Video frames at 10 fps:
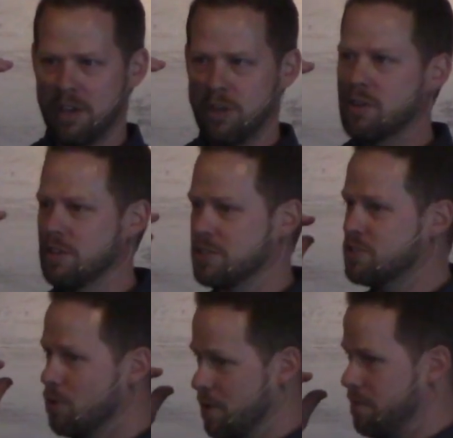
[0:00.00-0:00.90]
You can
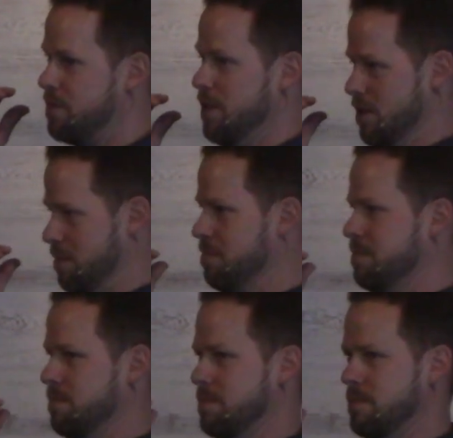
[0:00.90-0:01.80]
distort film.
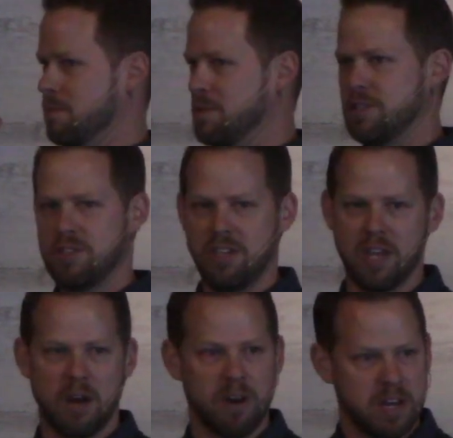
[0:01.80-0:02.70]
We see
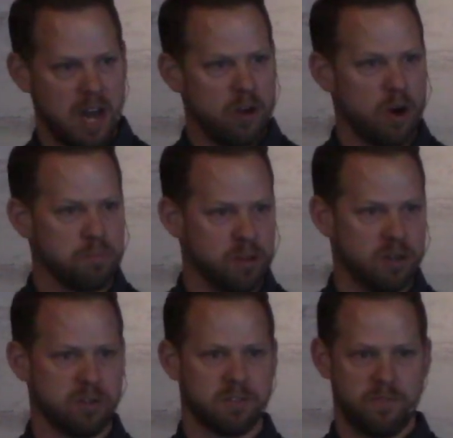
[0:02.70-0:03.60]
that right now in our
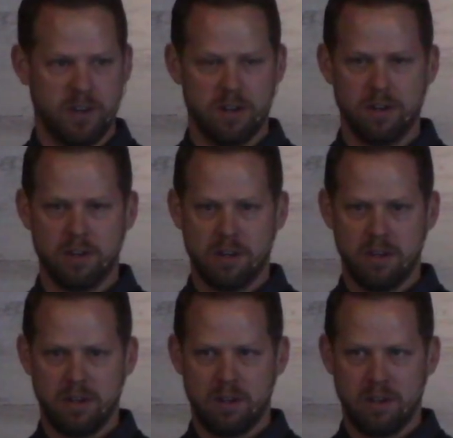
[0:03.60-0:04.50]
political sphere.
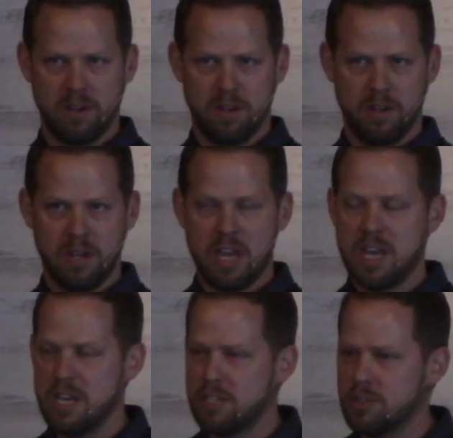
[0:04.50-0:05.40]

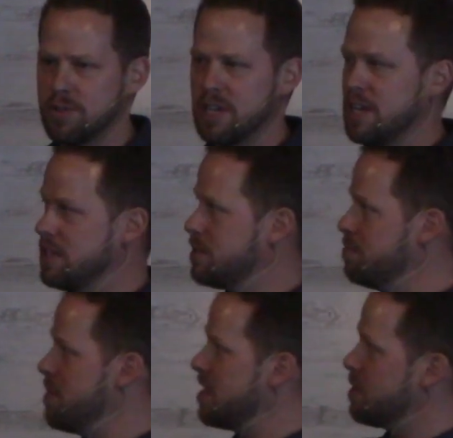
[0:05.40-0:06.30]
History is
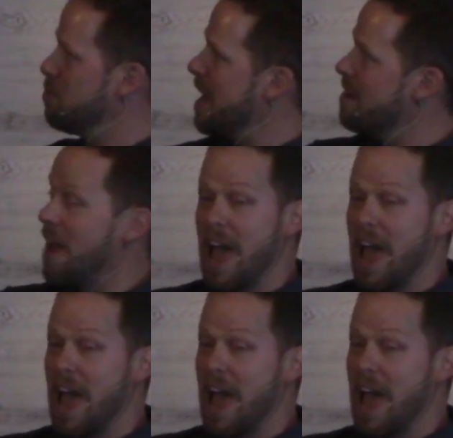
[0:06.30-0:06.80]
messy. We have